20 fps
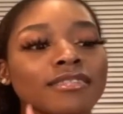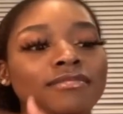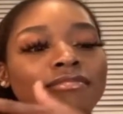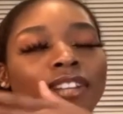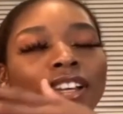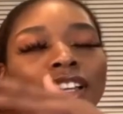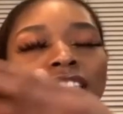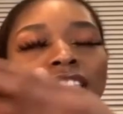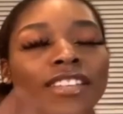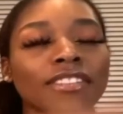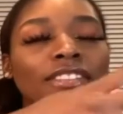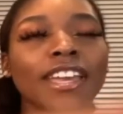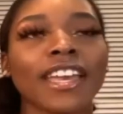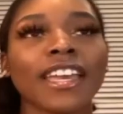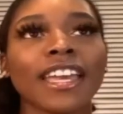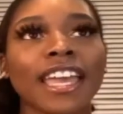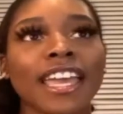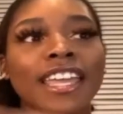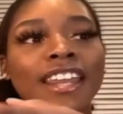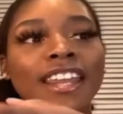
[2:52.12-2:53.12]

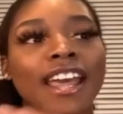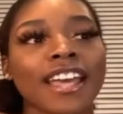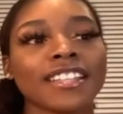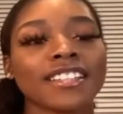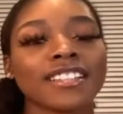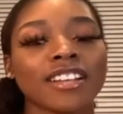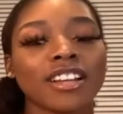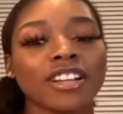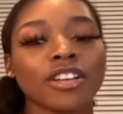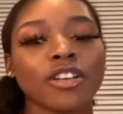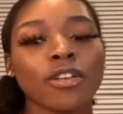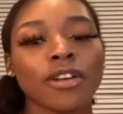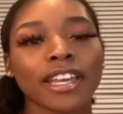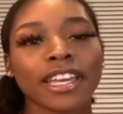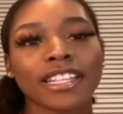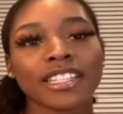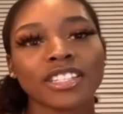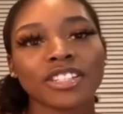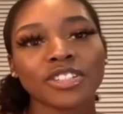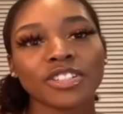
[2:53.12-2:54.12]
alleviate, and I started going
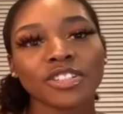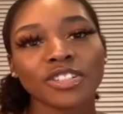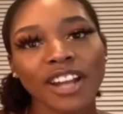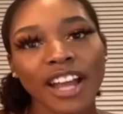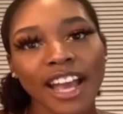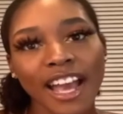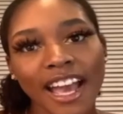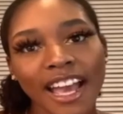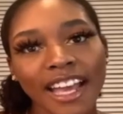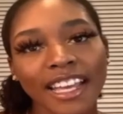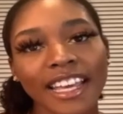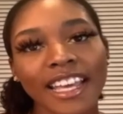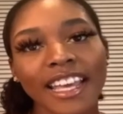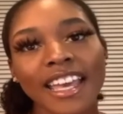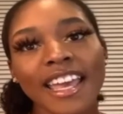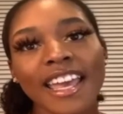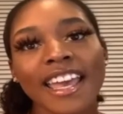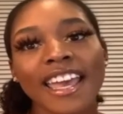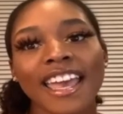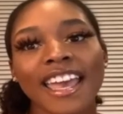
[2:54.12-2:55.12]
into track,
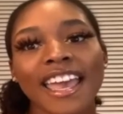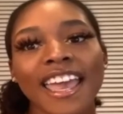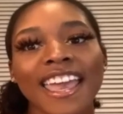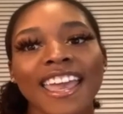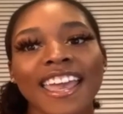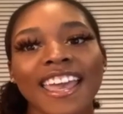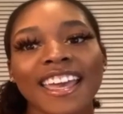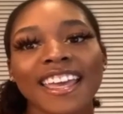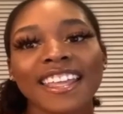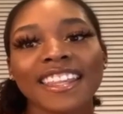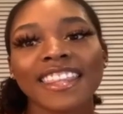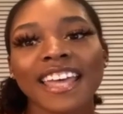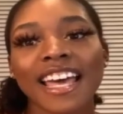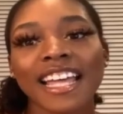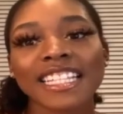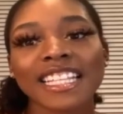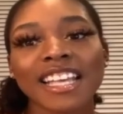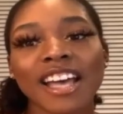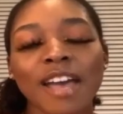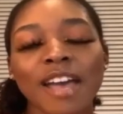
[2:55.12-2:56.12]
and
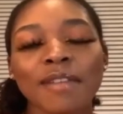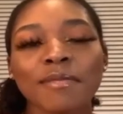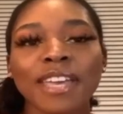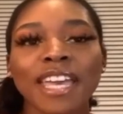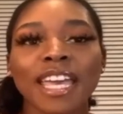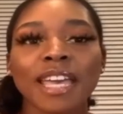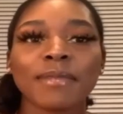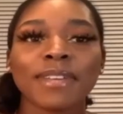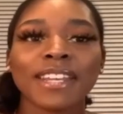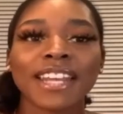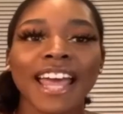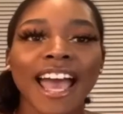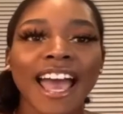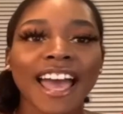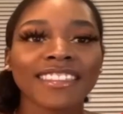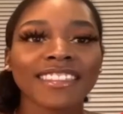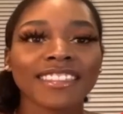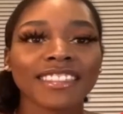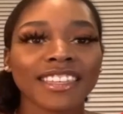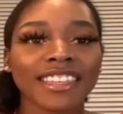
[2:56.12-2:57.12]
that's how I became an
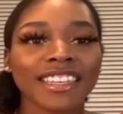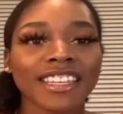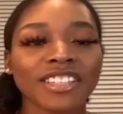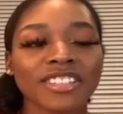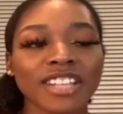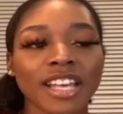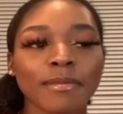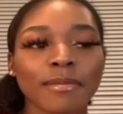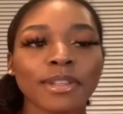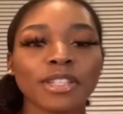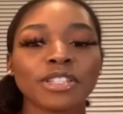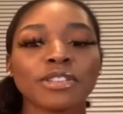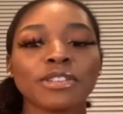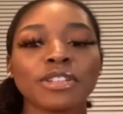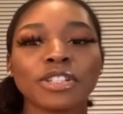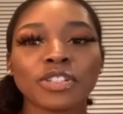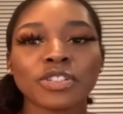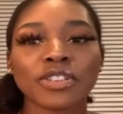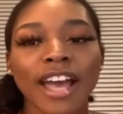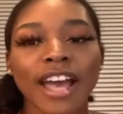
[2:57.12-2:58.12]
athlete. So I've been doing
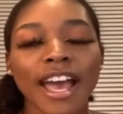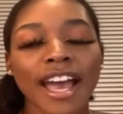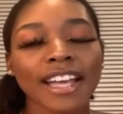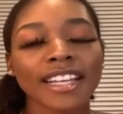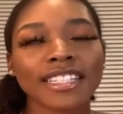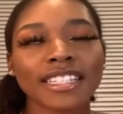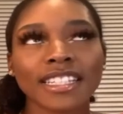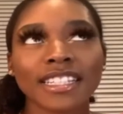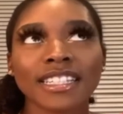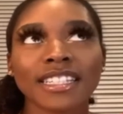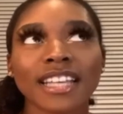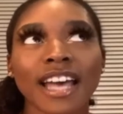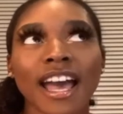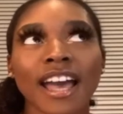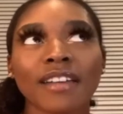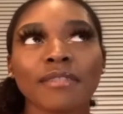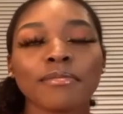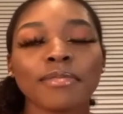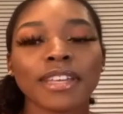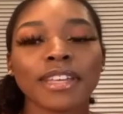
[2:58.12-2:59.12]
track since
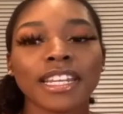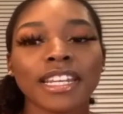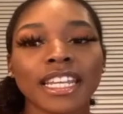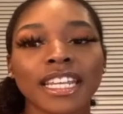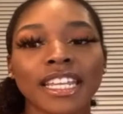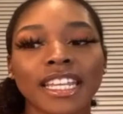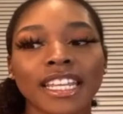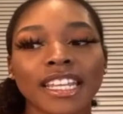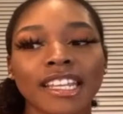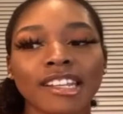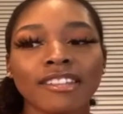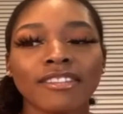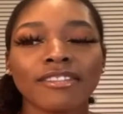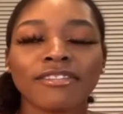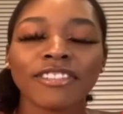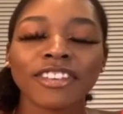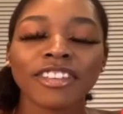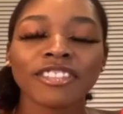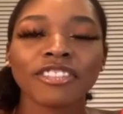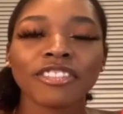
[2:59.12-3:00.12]
I've been in
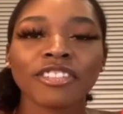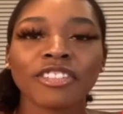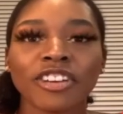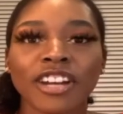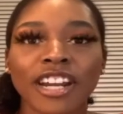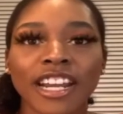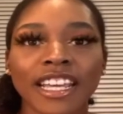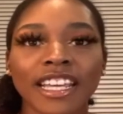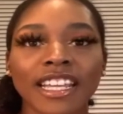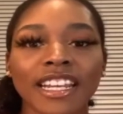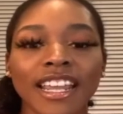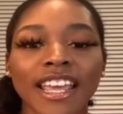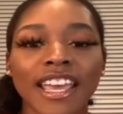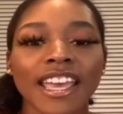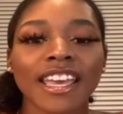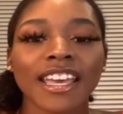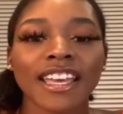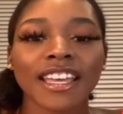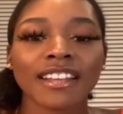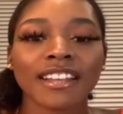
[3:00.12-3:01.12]
fifth grade
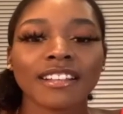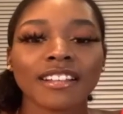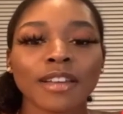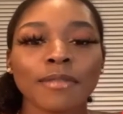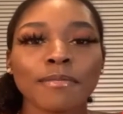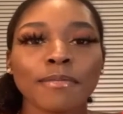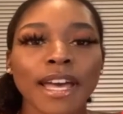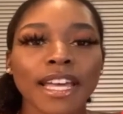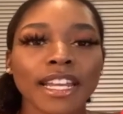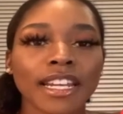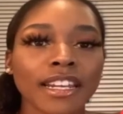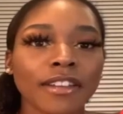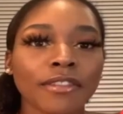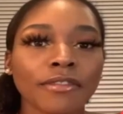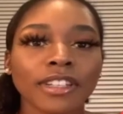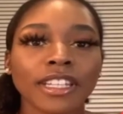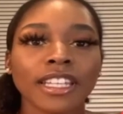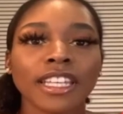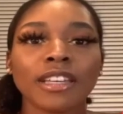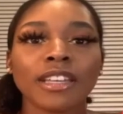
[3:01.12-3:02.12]
and
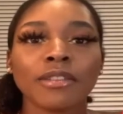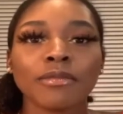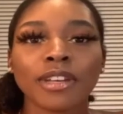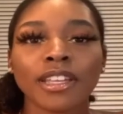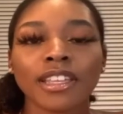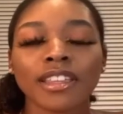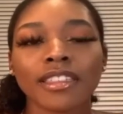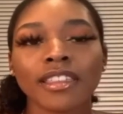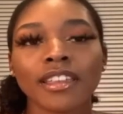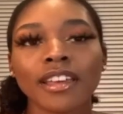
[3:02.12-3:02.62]
competitively with